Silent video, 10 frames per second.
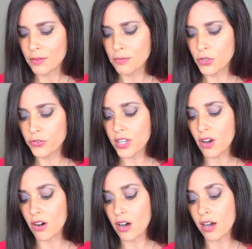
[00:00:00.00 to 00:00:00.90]
Moving
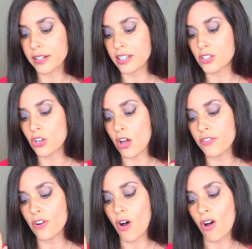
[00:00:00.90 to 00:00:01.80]
on,
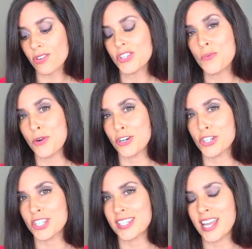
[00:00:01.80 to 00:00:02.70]
Godolphin also
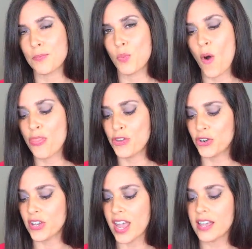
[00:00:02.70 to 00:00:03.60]
purchased hip
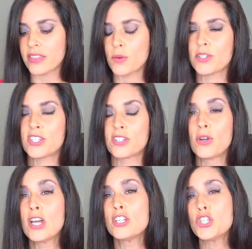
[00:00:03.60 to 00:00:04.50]
138. They went to
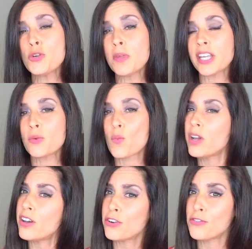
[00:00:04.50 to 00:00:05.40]

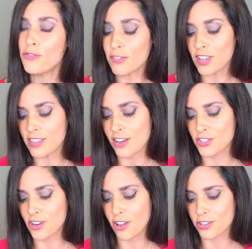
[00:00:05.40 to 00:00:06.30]

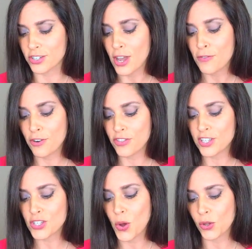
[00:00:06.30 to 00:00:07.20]
$2,150,000 for
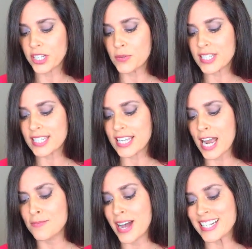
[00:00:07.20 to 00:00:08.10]
this colt. He was
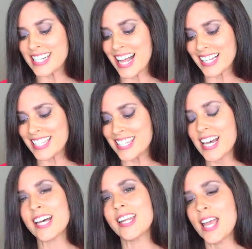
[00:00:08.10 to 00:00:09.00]
consigned by Denali
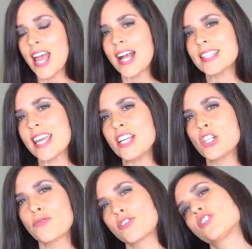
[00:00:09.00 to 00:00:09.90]
Stud as
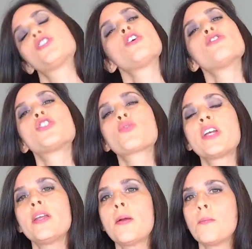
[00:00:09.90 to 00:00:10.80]
agent for Stone
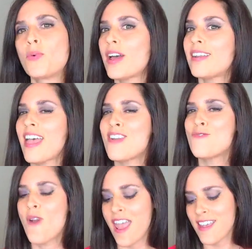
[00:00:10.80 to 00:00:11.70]
Street, bred
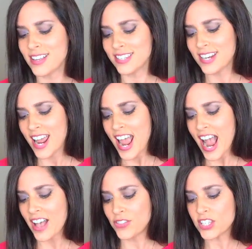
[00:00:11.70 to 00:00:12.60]
and raised.
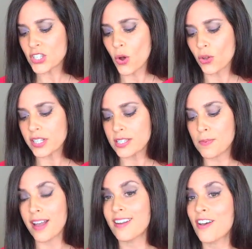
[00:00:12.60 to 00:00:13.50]
And this colt is
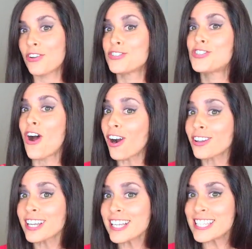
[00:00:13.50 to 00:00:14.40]
by another
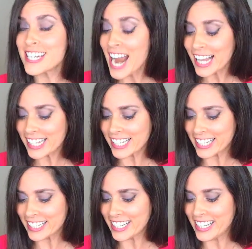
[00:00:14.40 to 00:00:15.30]
Darley
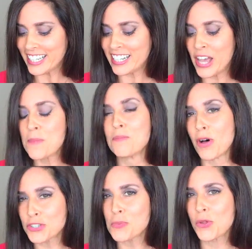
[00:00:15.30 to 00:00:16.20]
Stallion in
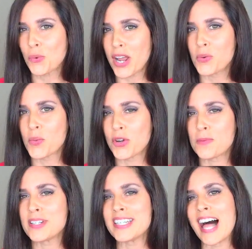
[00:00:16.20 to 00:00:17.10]
multiple grade 1
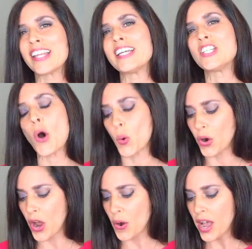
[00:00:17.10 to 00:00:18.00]
winner Medaglia
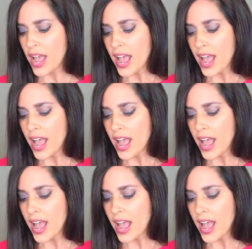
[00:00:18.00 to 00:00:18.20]
d'Oro.